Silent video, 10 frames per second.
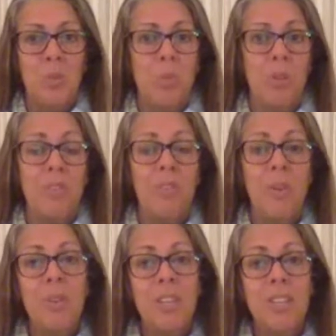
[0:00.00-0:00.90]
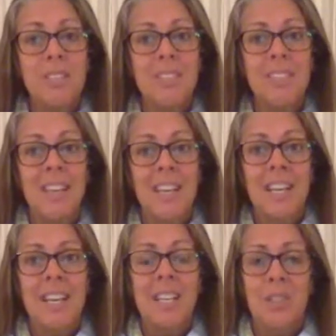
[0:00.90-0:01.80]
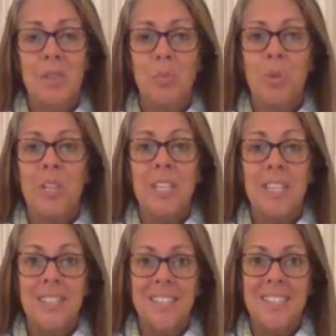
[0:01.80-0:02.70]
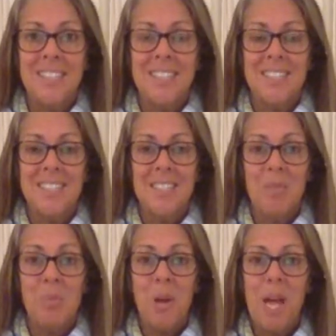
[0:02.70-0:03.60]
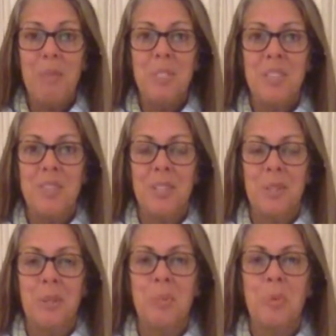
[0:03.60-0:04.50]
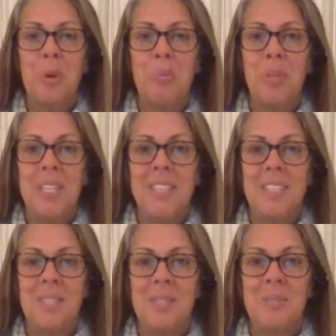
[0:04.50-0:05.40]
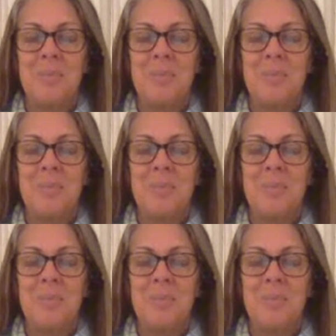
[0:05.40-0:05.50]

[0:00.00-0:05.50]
more focus, a little more ease, and perhaps even a little more peace.